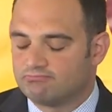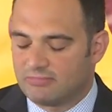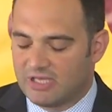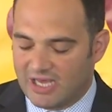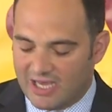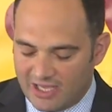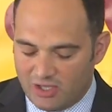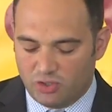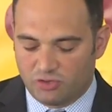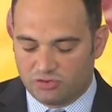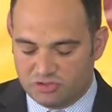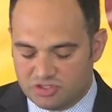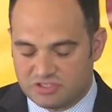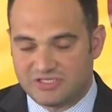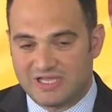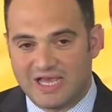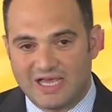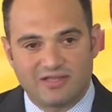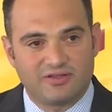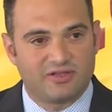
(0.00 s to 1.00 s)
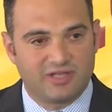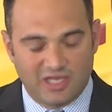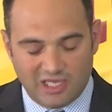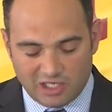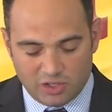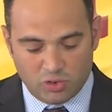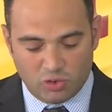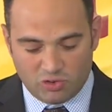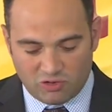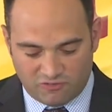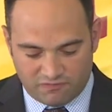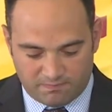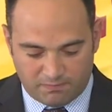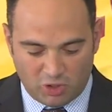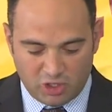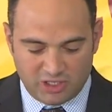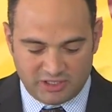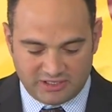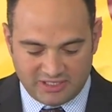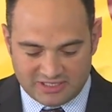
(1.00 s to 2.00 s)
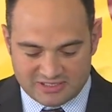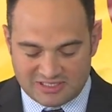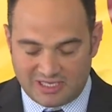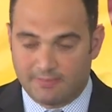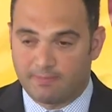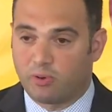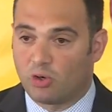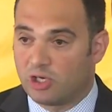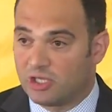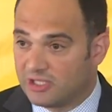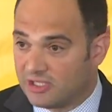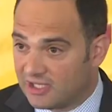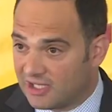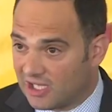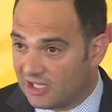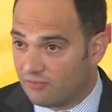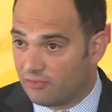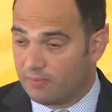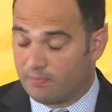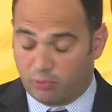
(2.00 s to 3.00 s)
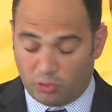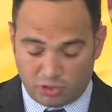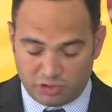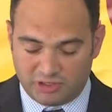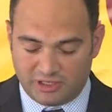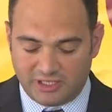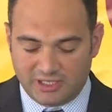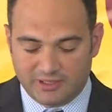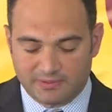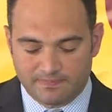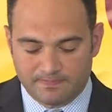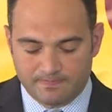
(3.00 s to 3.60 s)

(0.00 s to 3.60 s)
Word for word: I understand the allure of politics and political reporting.